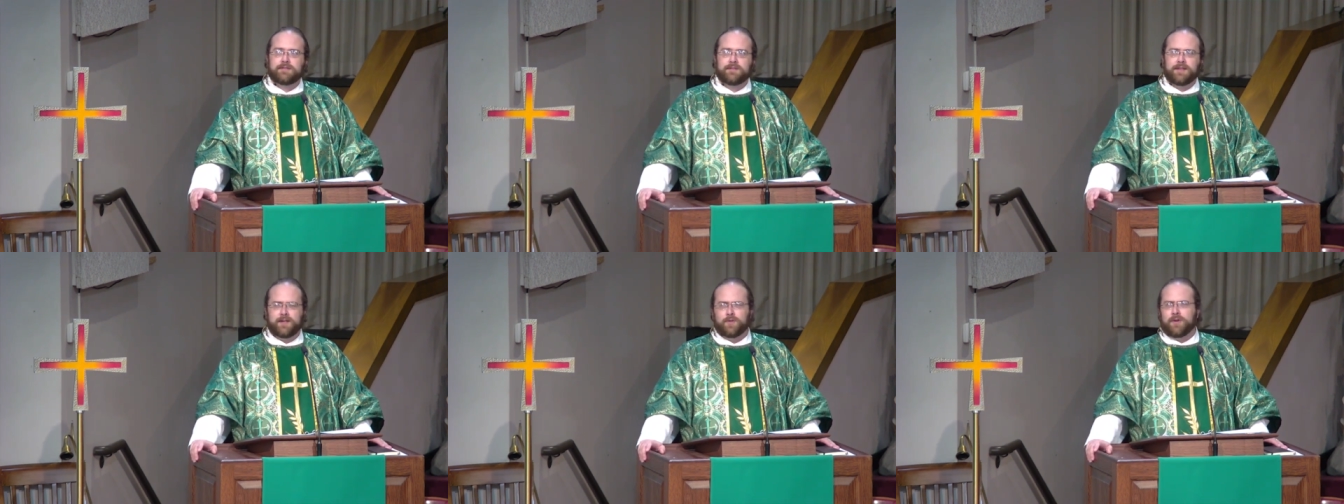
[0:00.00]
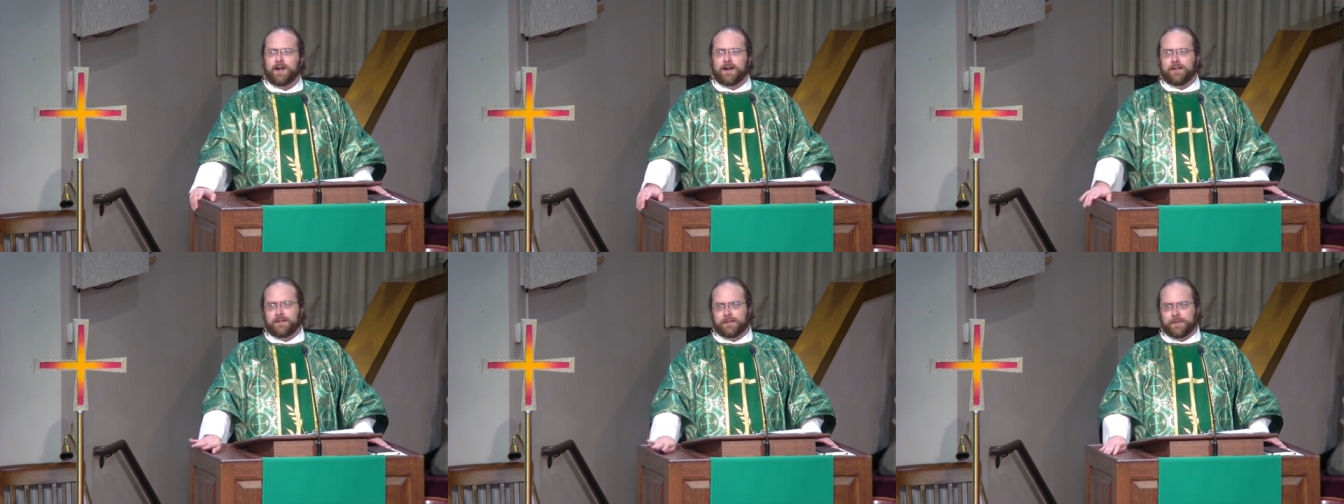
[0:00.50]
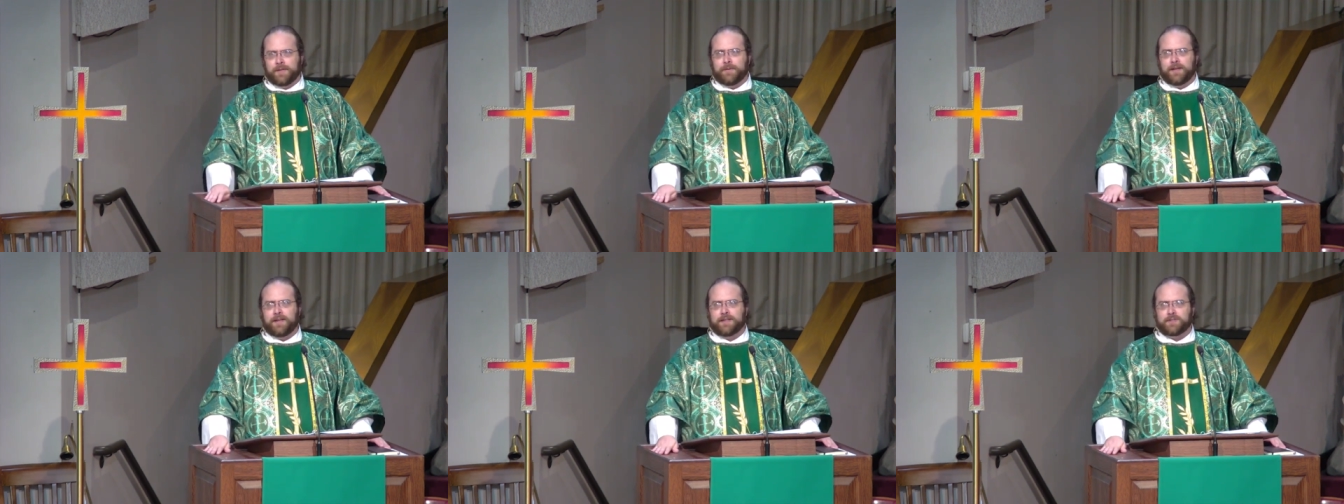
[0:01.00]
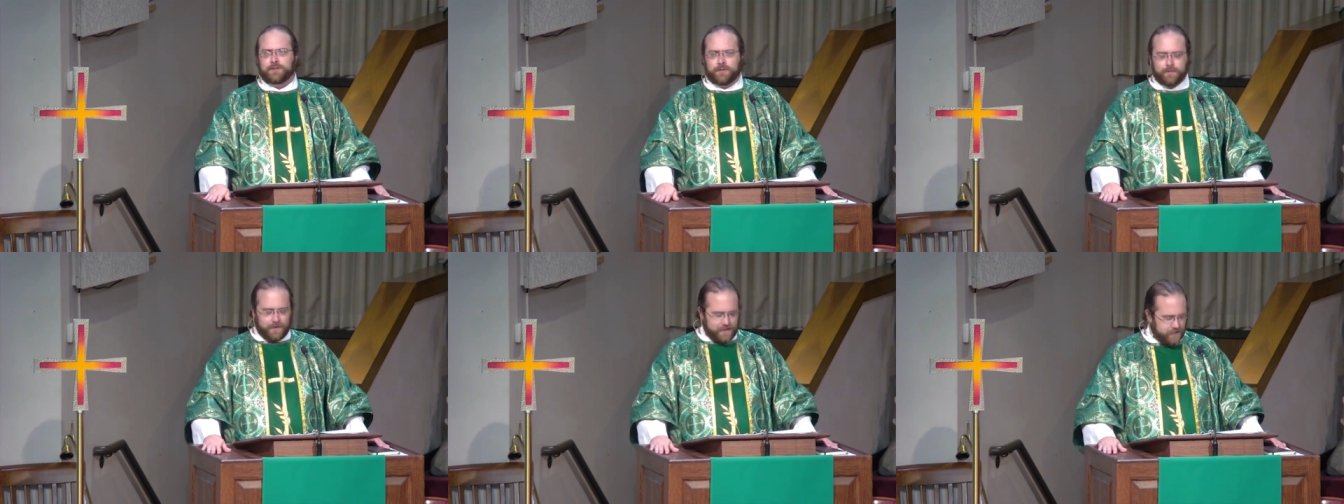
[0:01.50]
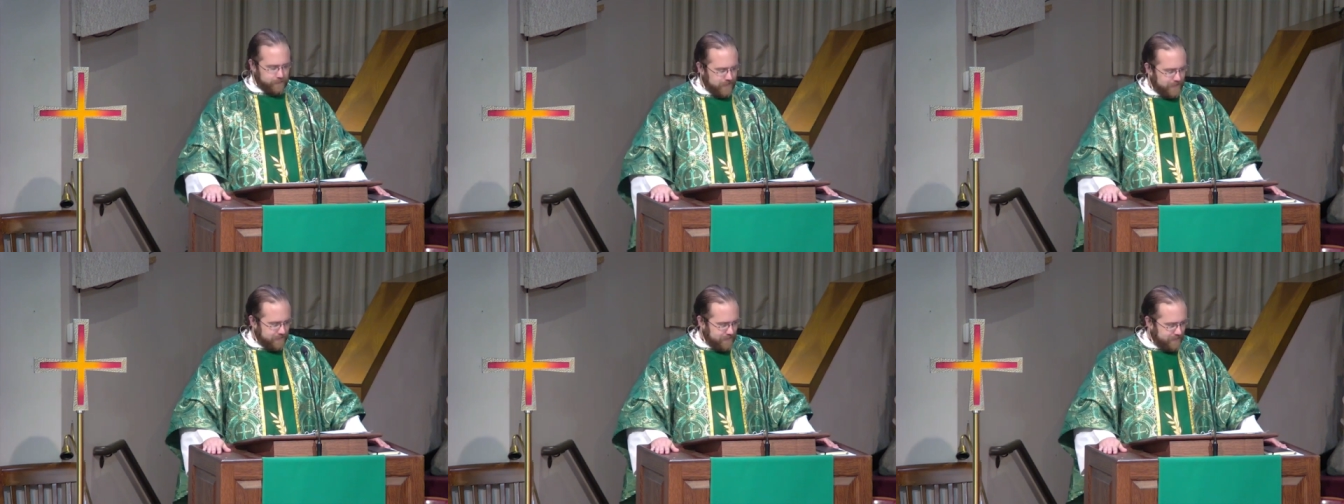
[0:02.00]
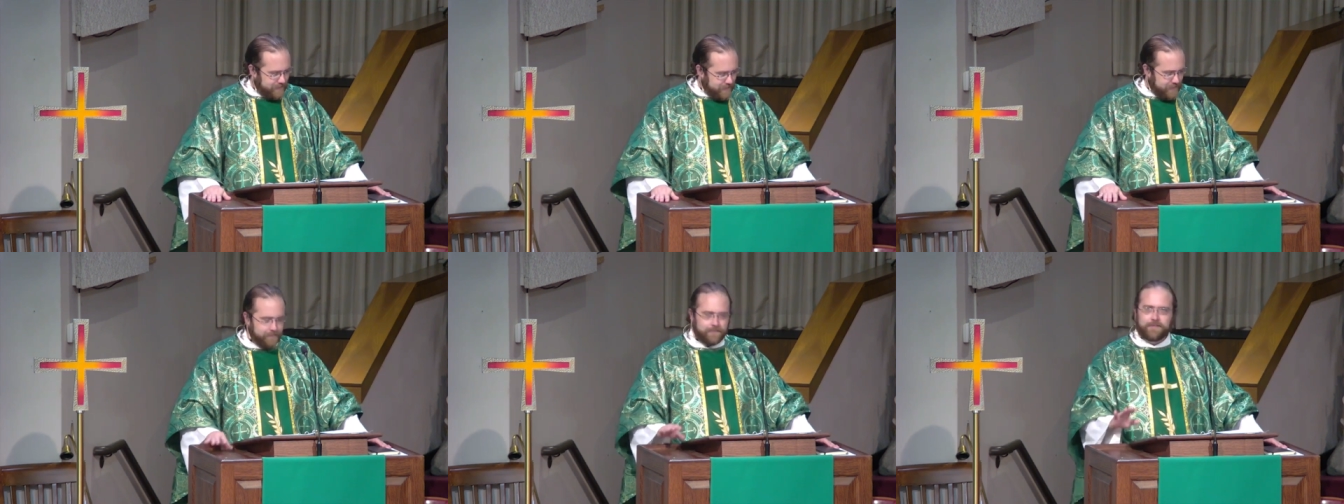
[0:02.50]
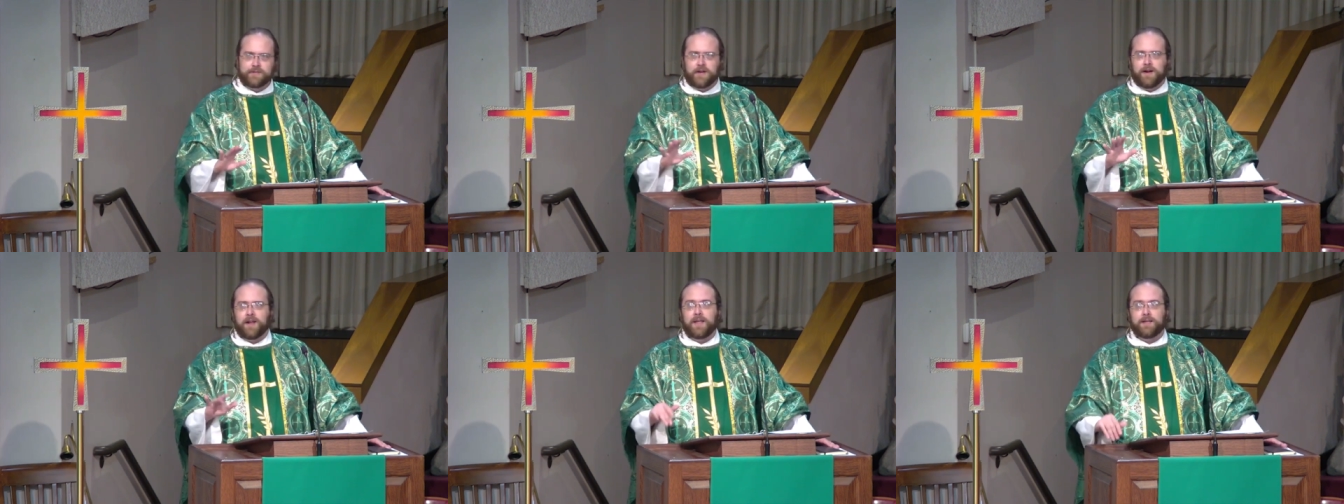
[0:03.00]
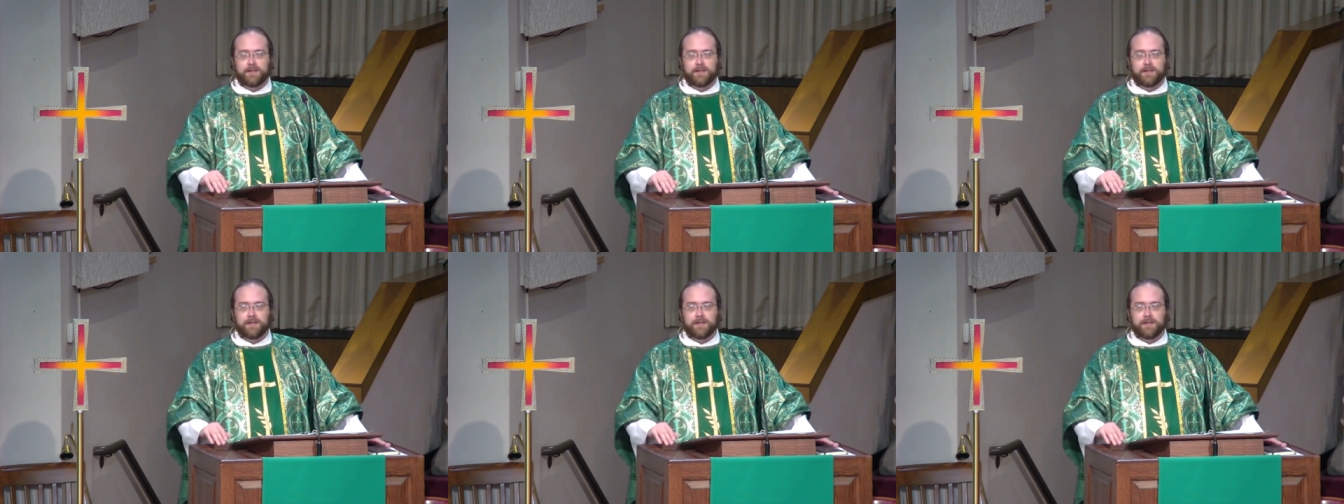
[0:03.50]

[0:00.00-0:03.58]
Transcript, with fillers: and crying a little bit when it gets cold water splashed on his head. Sorry.